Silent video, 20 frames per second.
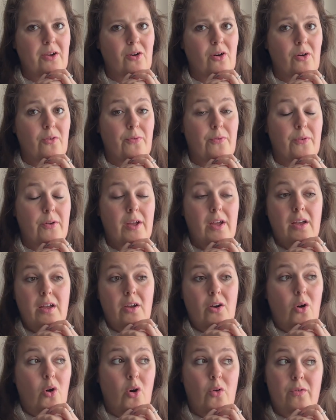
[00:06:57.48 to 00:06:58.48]
of
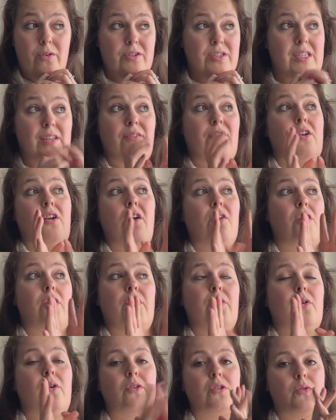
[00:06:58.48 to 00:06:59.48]
over 700
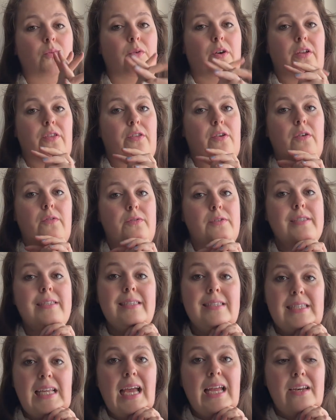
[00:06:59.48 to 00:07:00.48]
euros worth of
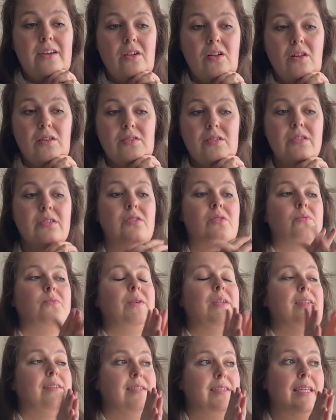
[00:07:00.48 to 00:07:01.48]
sandals.
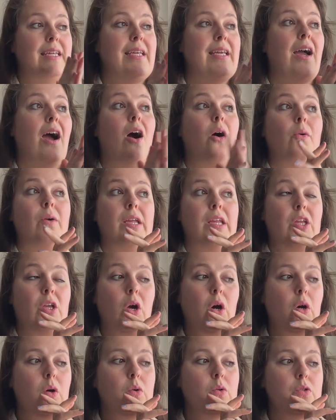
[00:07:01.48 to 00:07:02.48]
We'll see how it
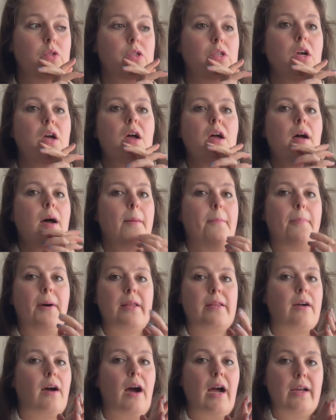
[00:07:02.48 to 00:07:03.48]
goes.
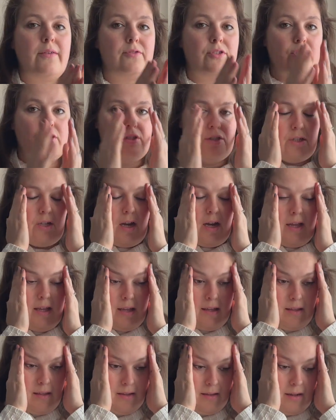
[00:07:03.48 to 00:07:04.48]
But I've just
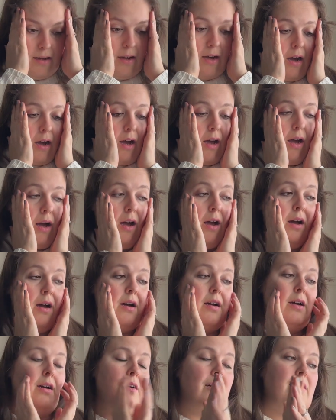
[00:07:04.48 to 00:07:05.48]
like,
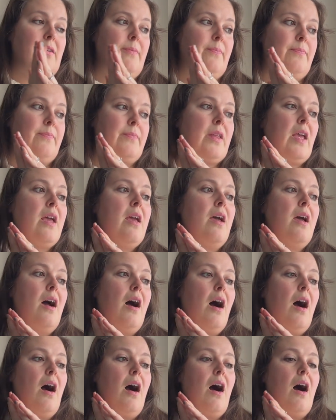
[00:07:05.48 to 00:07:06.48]

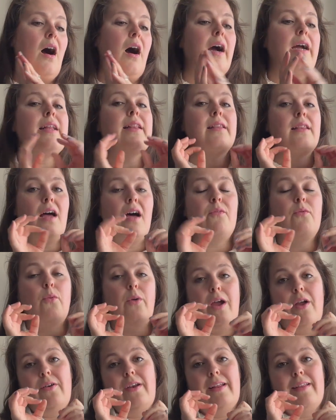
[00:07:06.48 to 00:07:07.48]
I love
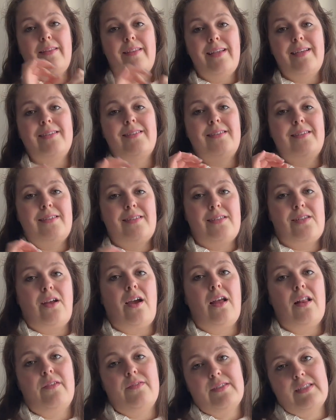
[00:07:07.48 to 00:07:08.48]
wearing these
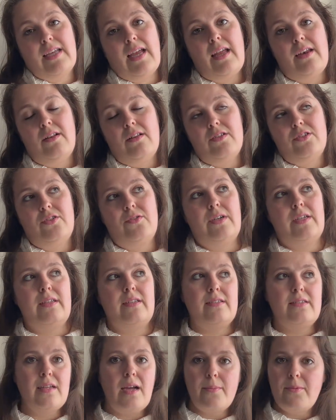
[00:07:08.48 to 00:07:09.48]
style of sandals during the
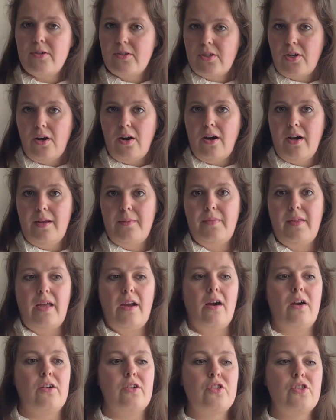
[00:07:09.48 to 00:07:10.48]
summertime. They
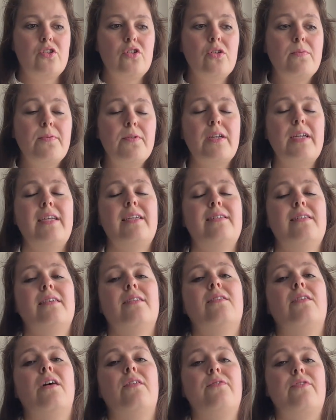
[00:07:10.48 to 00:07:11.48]
are super easy and
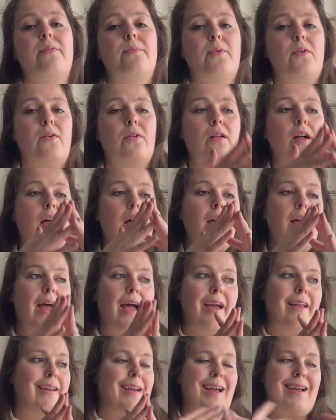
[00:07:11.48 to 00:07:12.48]
comfortable.
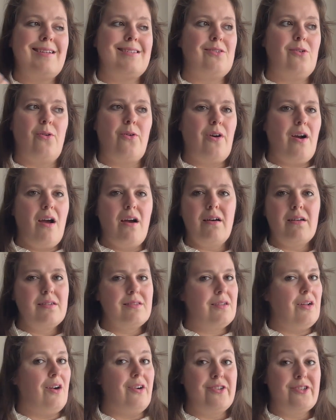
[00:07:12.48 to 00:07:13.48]
And as
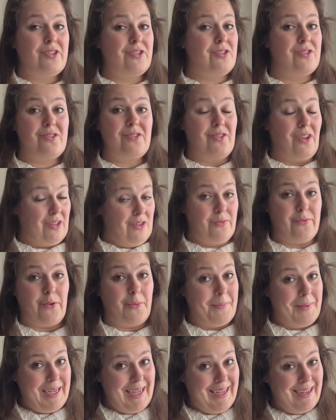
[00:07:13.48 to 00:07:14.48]
Orans are just not for
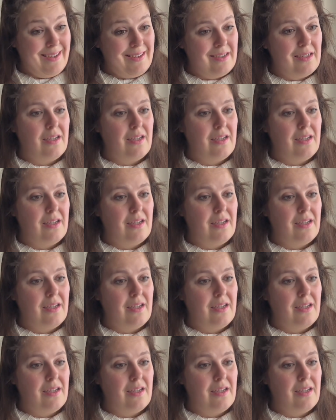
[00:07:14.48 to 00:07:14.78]
me.